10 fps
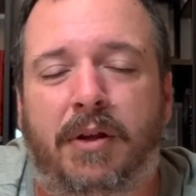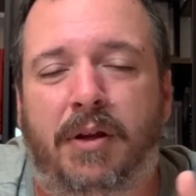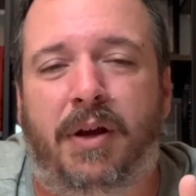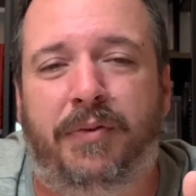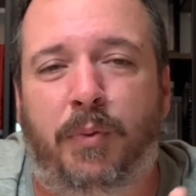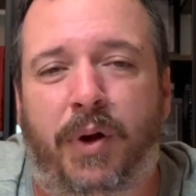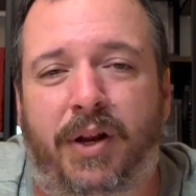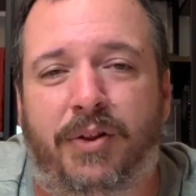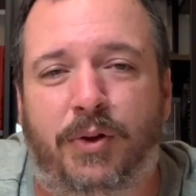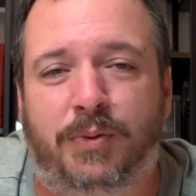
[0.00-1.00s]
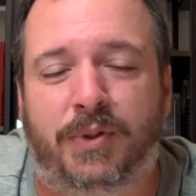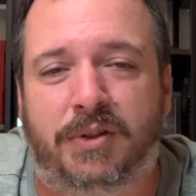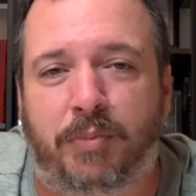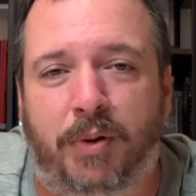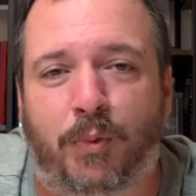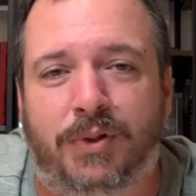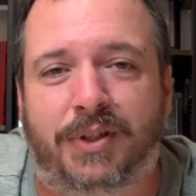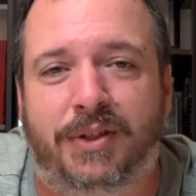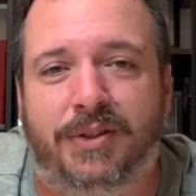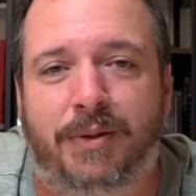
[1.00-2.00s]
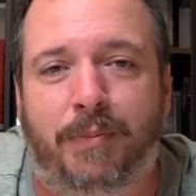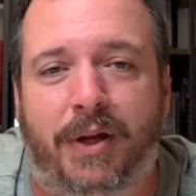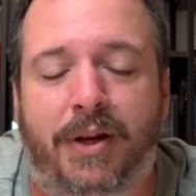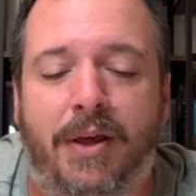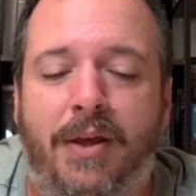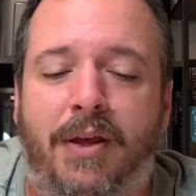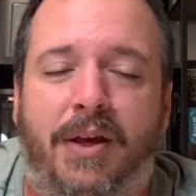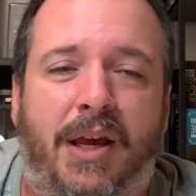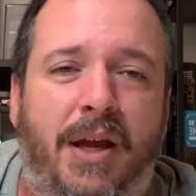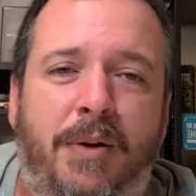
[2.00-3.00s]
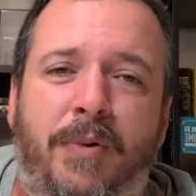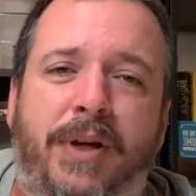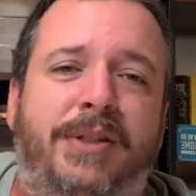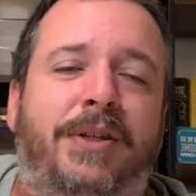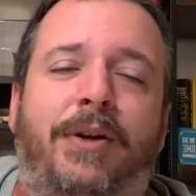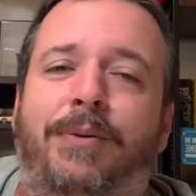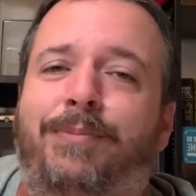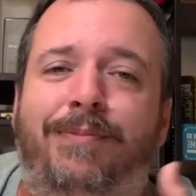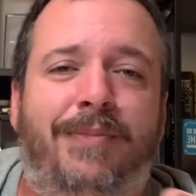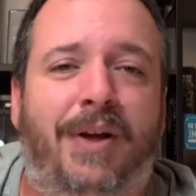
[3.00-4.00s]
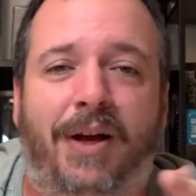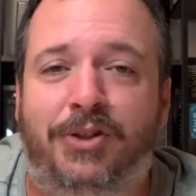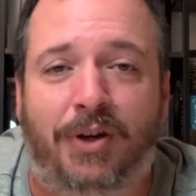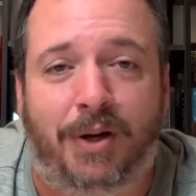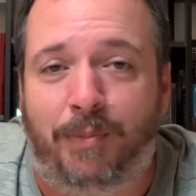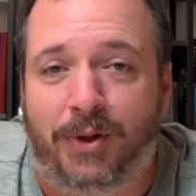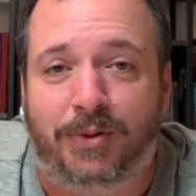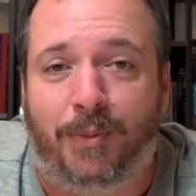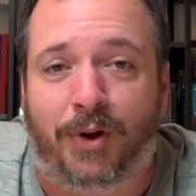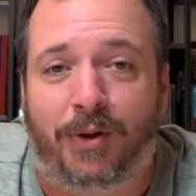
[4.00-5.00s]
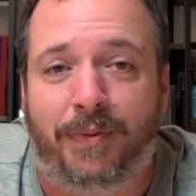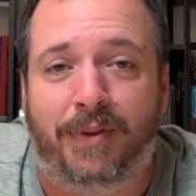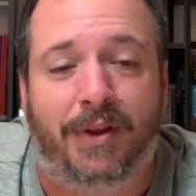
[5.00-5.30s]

I have to wait on those ones to bring more sets in, but Cater Bricks, I try to build them all.